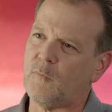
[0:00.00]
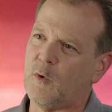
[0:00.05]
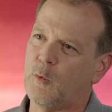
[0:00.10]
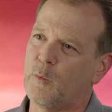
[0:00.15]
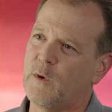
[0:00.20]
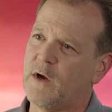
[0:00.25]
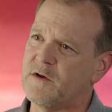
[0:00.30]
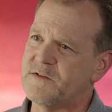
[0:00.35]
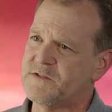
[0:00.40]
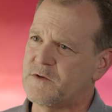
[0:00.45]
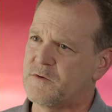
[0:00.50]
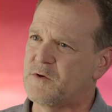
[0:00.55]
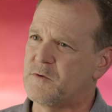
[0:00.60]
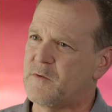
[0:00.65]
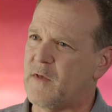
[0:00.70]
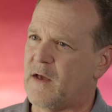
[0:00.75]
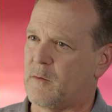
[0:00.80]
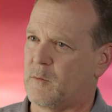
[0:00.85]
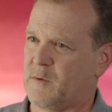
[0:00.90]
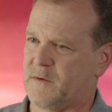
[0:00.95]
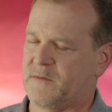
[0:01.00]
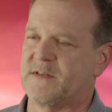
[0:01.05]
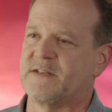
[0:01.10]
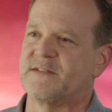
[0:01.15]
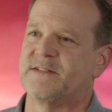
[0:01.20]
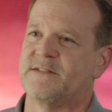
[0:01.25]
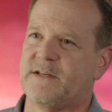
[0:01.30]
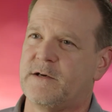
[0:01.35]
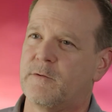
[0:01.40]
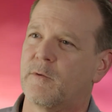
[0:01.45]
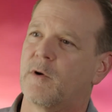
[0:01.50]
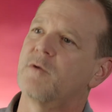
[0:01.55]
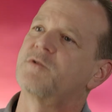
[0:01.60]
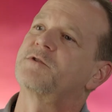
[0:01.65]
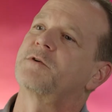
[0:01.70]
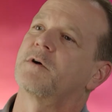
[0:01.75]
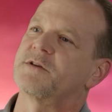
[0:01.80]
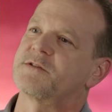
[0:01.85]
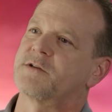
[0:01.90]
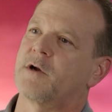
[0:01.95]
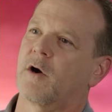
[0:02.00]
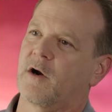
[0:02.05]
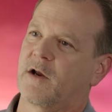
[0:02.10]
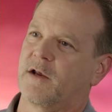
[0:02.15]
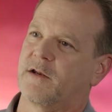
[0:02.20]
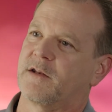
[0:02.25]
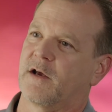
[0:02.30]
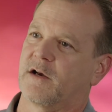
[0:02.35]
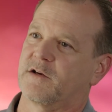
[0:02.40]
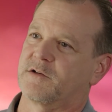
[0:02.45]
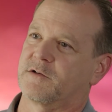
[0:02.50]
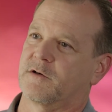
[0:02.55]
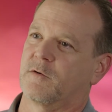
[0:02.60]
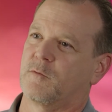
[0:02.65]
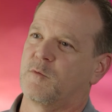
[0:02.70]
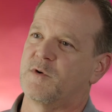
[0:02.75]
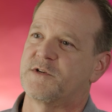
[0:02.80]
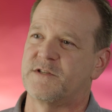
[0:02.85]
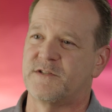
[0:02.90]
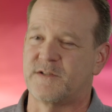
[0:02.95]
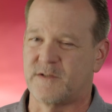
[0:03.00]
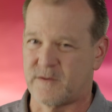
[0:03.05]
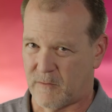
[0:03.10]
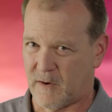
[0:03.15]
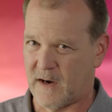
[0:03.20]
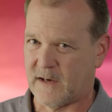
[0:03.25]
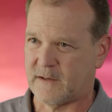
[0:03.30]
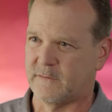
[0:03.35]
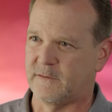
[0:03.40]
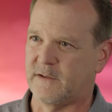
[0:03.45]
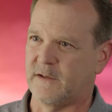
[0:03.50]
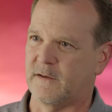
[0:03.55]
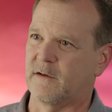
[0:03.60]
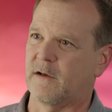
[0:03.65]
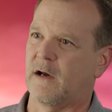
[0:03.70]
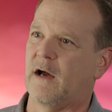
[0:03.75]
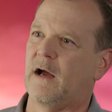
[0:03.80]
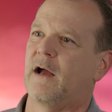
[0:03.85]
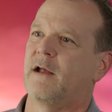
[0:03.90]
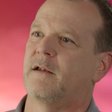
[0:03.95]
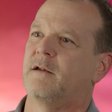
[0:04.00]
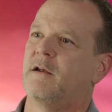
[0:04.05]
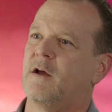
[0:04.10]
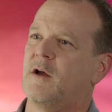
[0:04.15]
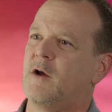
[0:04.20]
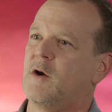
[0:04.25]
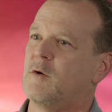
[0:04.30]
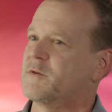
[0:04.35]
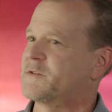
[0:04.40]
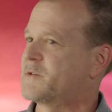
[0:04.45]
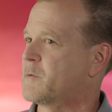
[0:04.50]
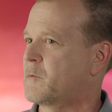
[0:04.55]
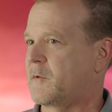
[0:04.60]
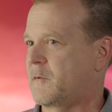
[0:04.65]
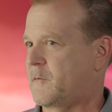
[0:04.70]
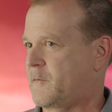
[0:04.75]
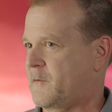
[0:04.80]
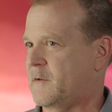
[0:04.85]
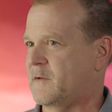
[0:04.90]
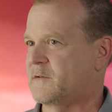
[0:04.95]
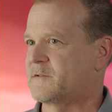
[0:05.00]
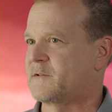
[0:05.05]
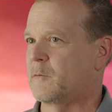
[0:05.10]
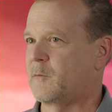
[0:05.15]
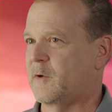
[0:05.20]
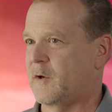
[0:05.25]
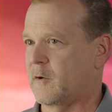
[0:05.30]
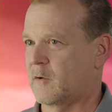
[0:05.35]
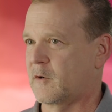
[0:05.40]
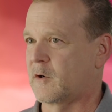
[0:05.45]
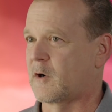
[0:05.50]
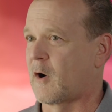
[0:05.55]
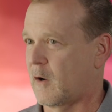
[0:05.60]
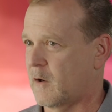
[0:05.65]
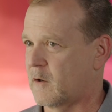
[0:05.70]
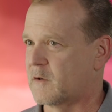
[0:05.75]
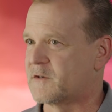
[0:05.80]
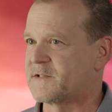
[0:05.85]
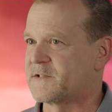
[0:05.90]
We also do that with a zero trust architecture, which is directly in line some of the things that we heard Gartner